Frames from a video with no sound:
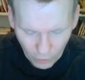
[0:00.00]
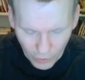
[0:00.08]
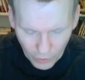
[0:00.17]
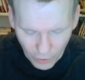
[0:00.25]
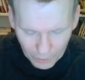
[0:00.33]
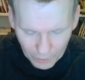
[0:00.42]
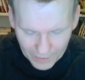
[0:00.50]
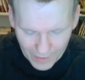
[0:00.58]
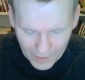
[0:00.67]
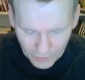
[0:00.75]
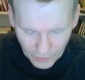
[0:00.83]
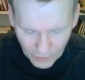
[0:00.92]
all you are
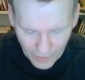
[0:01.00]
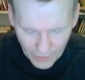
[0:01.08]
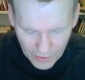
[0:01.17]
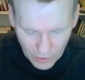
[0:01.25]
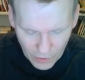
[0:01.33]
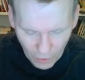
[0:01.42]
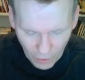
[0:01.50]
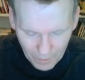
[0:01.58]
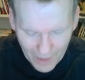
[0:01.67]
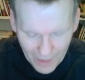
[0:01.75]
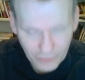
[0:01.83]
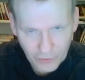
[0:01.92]
partakers, then ye are
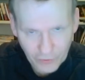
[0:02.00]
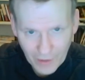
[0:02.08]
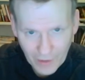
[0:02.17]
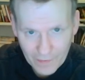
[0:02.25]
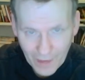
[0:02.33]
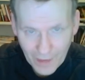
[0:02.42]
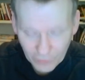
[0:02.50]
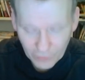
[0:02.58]
bastards and not